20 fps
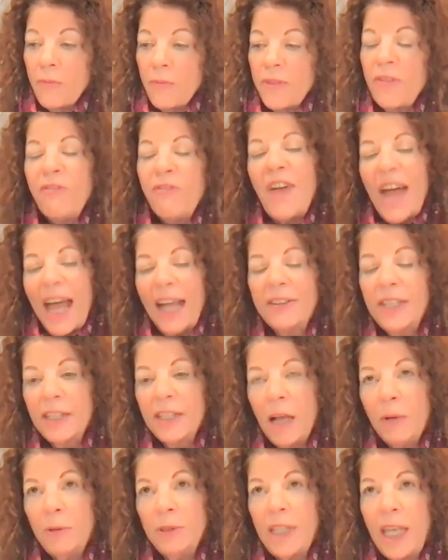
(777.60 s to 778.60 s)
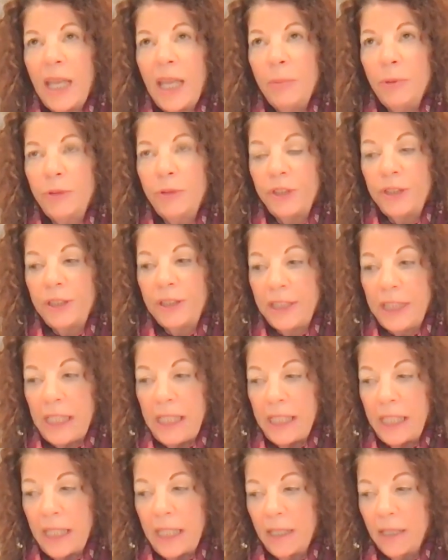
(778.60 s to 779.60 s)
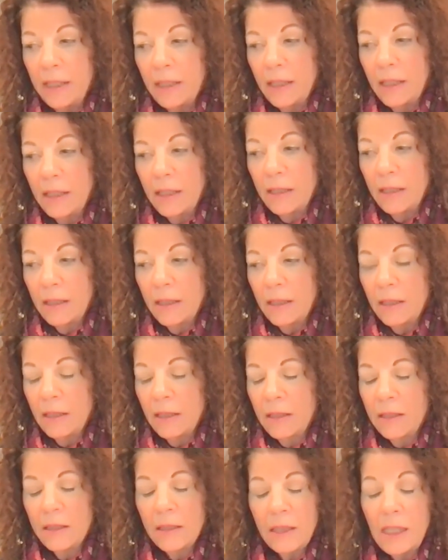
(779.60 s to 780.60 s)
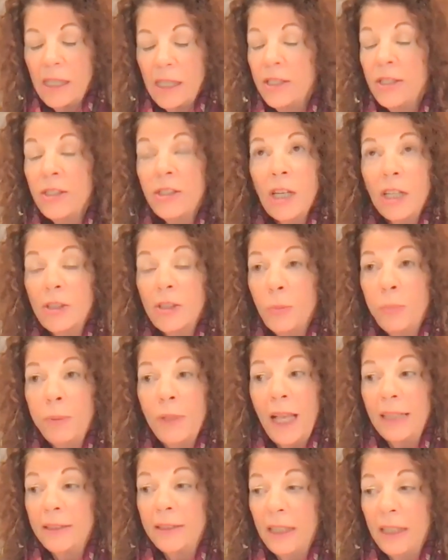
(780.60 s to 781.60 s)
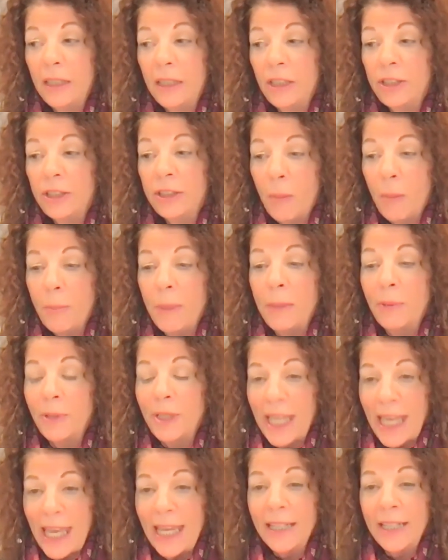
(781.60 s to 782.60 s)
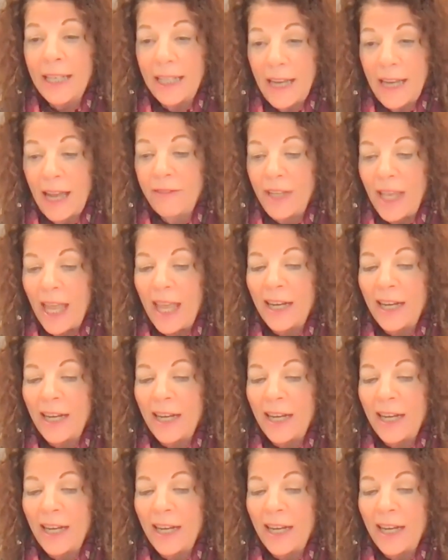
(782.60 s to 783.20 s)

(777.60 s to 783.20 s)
The fact that I was able to see it is such a blessing because some people can't get out of it.